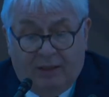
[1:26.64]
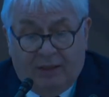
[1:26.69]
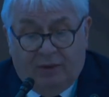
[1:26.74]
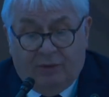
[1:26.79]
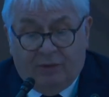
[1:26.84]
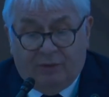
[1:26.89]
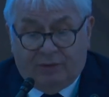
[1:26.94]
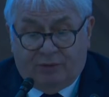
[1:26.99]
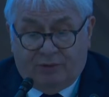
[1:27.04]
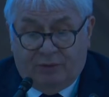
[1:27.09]

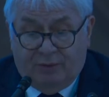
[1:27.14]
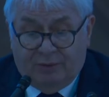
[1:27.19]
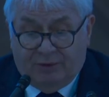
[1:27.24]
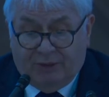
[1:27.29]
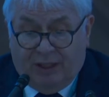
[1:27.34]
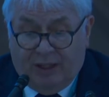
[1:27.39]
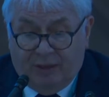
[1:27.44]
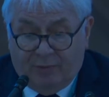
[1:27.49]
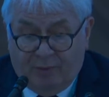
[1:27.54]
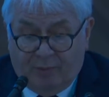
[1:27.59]
Also is a
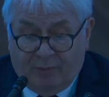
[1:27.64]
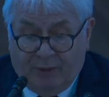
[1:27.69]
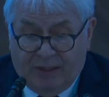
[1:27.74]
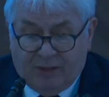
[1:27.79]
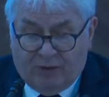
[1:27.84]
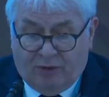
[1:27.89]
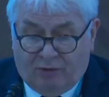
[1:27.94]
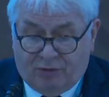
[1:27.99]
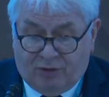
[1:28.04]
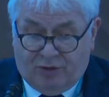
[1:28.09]
hyperbaric
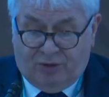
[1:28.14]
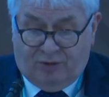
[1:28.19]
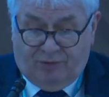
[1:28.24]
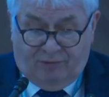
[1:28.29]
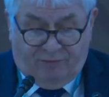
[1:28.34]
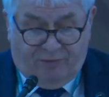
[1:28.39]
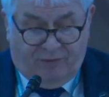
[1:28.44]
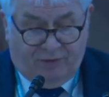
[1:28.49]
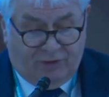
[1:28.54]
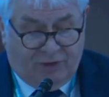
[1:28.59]
oxygen
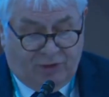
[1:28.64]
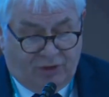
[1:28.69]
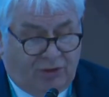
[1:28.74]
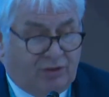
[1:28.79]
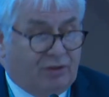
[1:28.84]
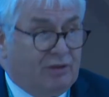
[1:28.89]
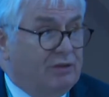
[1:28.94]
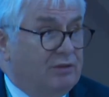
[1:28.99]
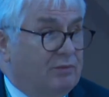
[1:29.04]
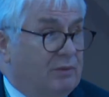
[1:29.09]

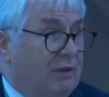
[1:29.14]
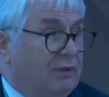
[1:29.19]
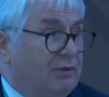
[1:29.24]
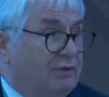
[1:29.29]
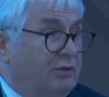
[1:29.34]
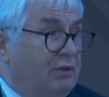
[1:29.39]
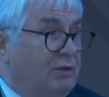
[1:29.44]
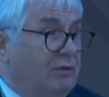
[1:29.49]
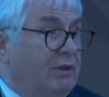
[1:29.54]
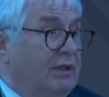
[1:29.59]
physician as well,
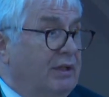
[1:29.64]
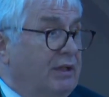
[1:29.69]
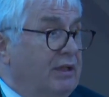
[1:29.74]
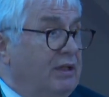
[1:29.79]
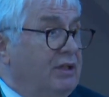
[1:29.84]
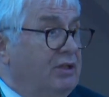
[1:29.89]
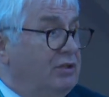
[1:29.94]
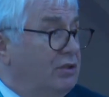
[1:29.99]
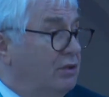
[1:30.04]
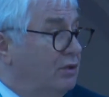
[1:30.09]
so he
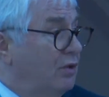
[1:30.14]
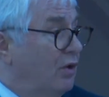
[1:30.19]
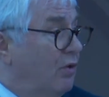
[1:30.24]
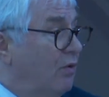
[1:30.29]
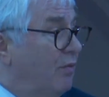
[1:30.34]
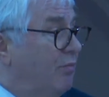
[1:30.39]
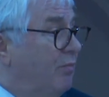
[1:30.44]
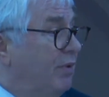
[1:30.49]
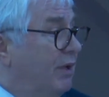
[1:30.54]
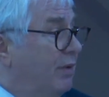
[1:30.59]
should know a
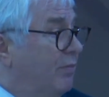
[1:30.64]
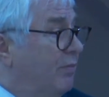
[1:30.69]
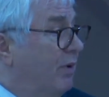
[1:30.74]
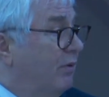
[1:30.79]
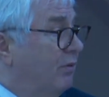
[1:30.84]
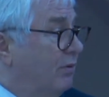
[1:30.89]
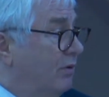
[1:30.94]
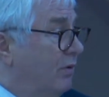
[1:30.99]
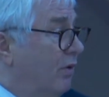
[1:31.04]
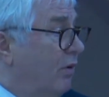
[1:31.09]
bit about
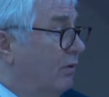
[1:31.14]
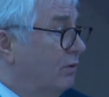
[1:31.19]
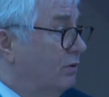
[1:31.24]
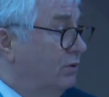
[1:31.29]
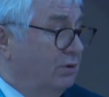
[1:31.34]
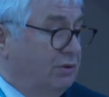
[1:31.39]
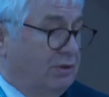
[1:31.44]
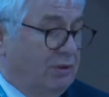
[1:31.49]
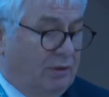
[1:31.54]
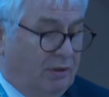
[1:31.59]

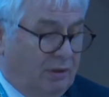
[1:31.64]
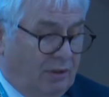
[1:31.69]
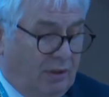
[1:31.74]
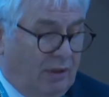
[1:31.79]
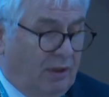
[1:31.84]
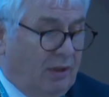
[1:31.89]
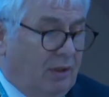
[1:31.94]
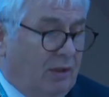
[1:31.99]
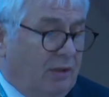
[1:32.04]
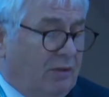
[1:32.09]
oxygen.
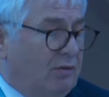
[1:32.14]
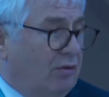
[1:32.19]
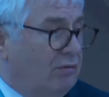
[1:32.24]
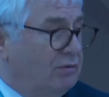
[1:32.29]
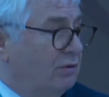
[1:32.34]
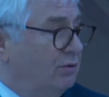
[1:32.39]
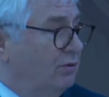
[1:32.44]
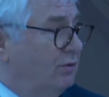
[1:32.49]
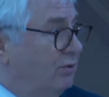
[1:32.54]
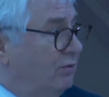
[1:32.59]
Dr.
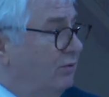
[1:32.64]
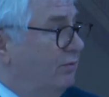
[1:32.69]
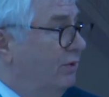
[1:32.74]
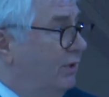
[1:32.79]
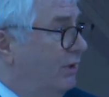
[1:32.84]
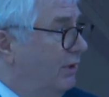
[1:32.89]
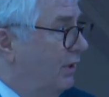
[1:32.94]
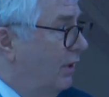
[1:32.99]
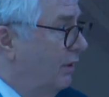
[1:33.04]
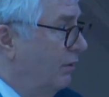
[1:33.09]

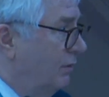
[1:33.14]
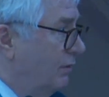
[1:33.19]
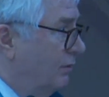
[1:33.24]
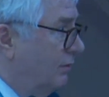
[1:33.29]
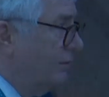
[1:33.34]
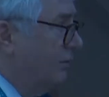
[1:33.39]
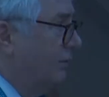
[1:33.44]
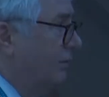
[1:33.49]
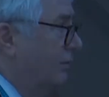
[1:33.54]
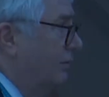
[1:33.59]
Serena,
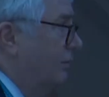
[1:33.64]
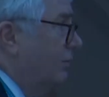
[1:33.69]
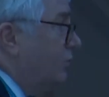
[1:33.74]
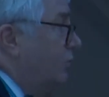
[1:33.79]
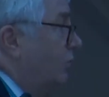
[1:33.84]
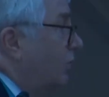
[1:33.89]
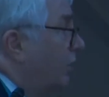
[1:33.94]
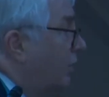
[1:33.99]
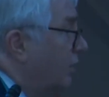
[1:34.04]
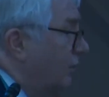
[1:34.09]

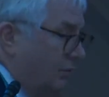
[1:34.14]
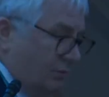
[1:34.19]
sir.